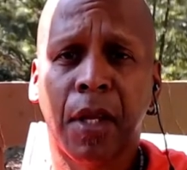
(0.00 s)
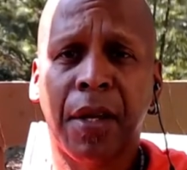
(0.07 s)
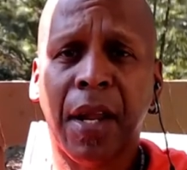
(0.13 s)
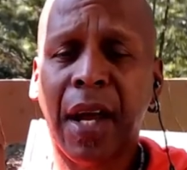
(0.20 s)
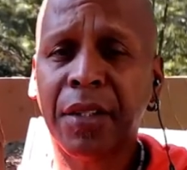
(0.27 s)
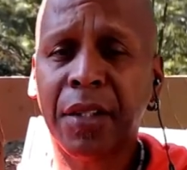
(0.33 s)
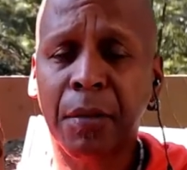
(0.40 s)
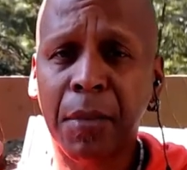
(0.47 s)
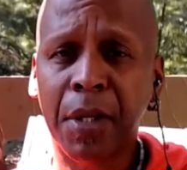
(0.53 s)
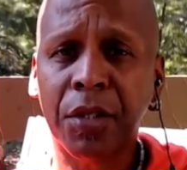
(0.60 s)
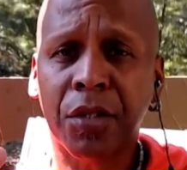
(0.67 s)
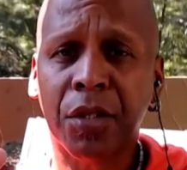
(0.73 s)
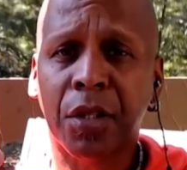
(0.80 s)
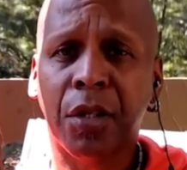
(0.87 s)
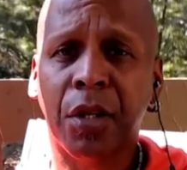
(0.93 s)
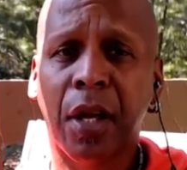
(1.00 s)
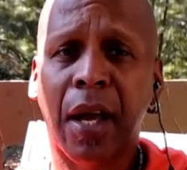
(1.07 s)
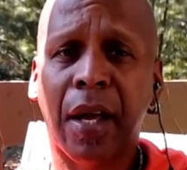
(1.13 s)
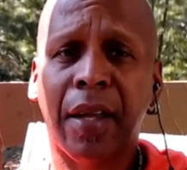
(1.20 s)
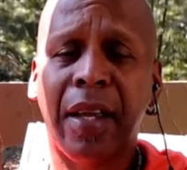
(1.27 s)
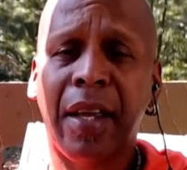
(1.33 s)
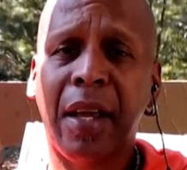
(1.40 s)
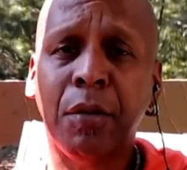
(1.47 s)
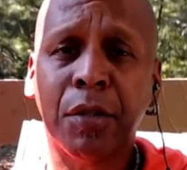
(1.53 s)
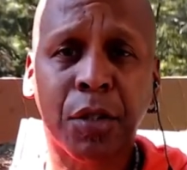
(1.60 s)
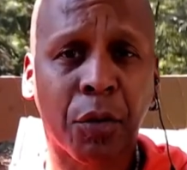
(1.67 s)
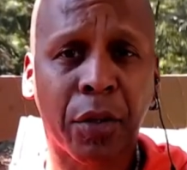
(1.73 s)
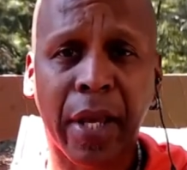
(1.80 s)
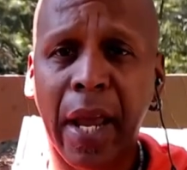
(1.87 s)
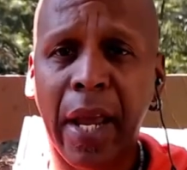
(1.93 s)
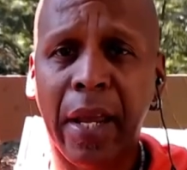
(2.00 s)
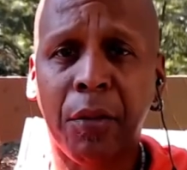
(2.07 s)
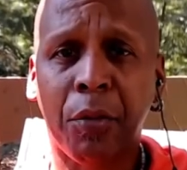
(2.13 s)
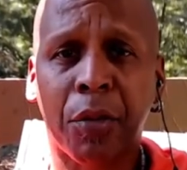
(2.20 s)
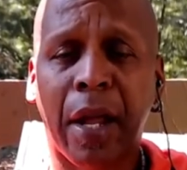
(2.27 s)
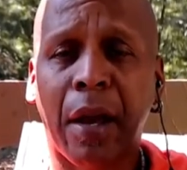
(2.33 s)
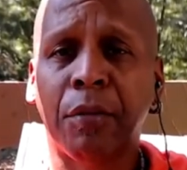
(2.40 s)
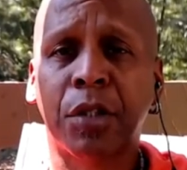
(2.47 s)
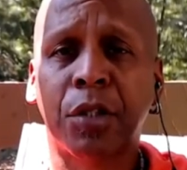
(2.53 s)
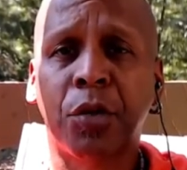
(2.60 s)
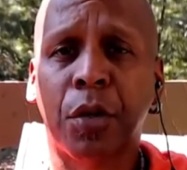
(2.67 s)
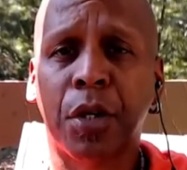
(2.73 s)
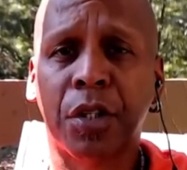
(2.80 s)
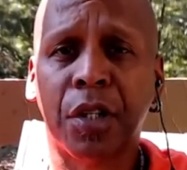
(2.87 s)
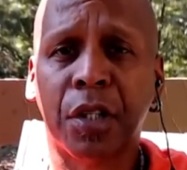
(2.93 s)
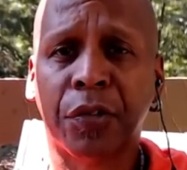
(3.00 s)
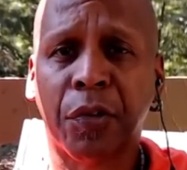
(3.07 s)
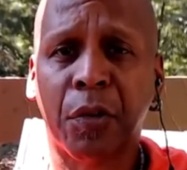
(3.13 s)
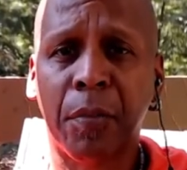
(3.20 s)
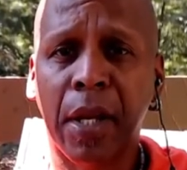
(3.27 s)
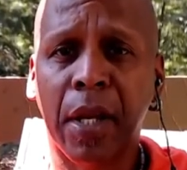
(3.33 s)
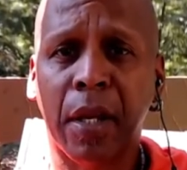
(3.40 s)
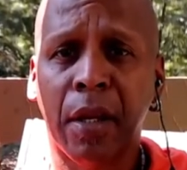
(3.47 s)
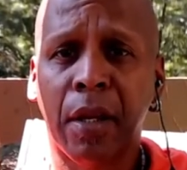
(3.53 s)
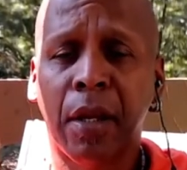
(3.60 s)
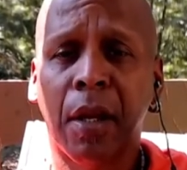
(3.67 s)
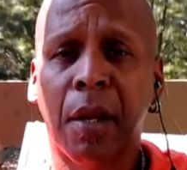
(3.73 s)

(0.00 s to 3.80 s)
Not to mention, it was okay when I was doing it just for me,